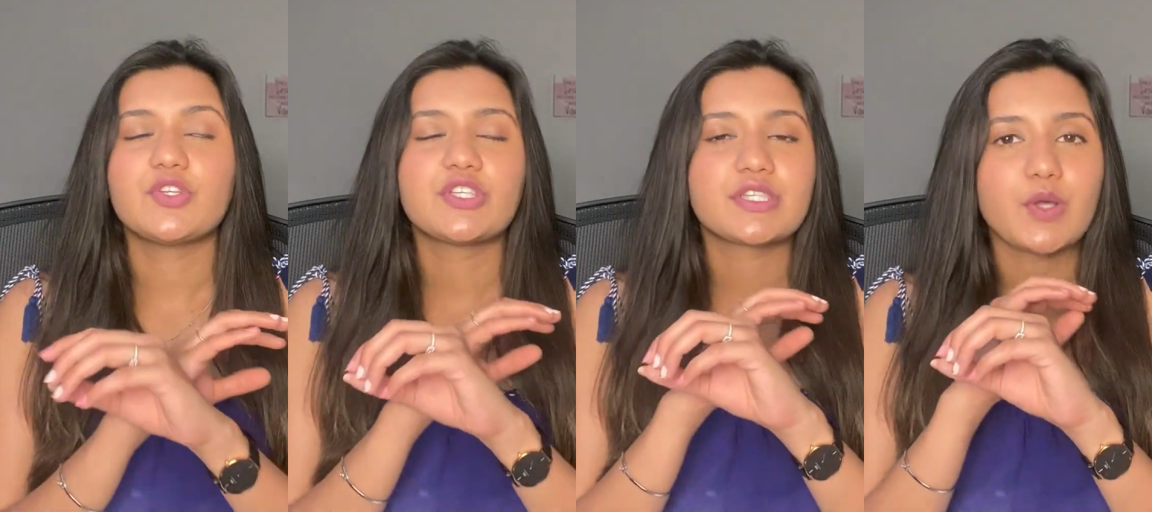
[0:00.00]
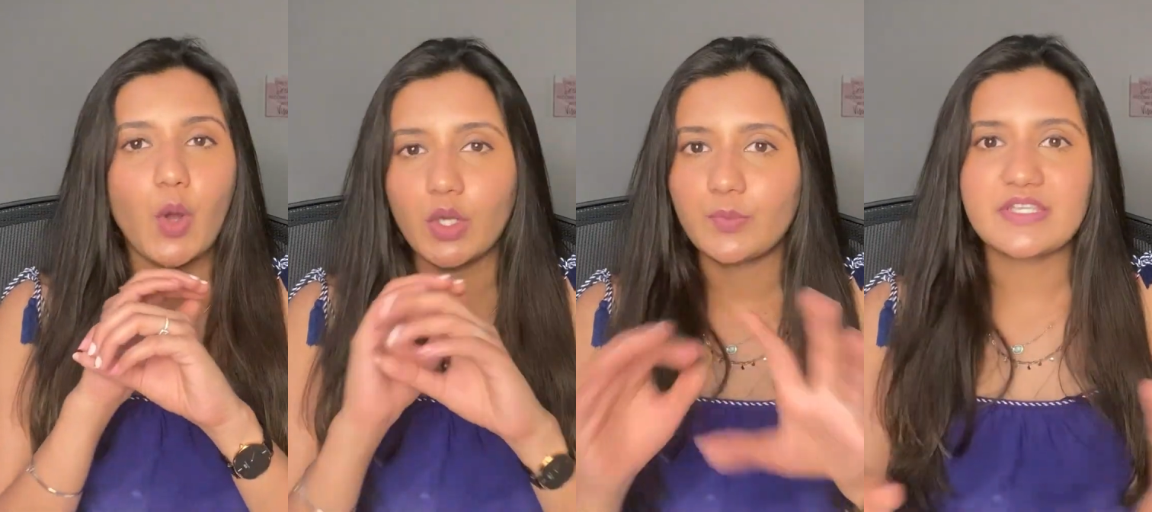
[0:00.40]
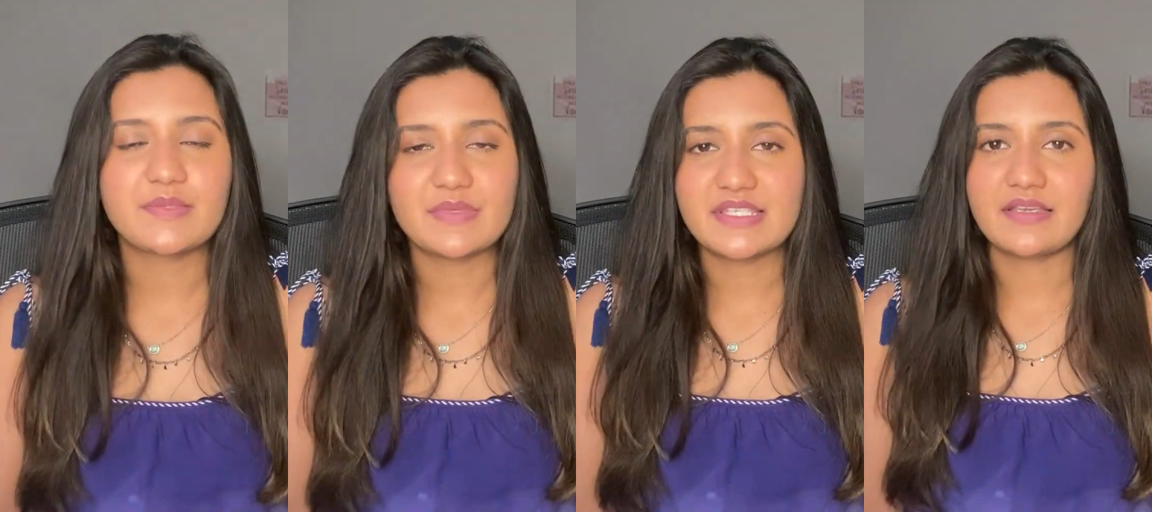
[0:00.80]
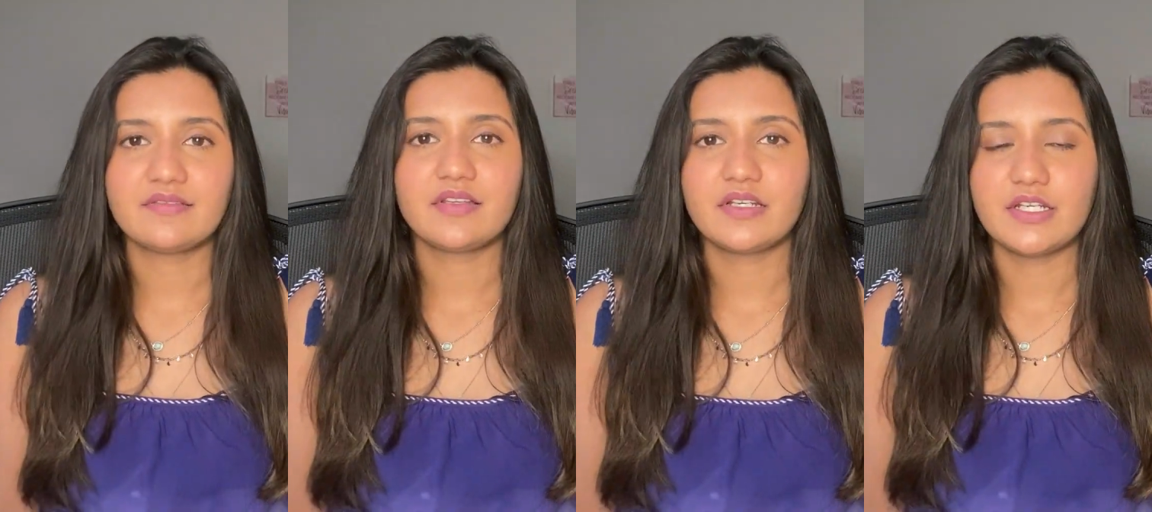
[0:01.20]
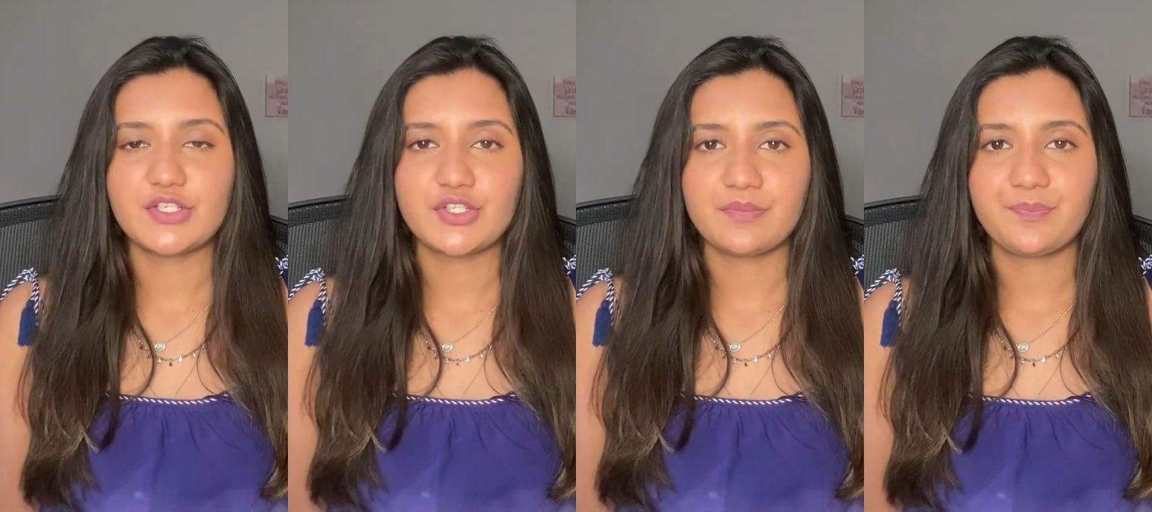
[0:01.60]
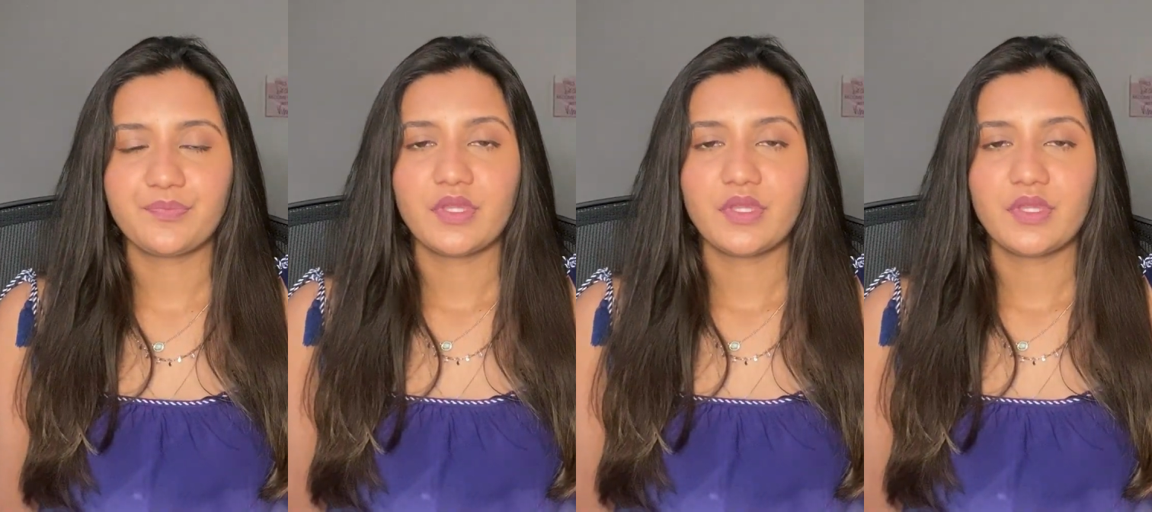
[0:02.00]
which is always missing in the relation.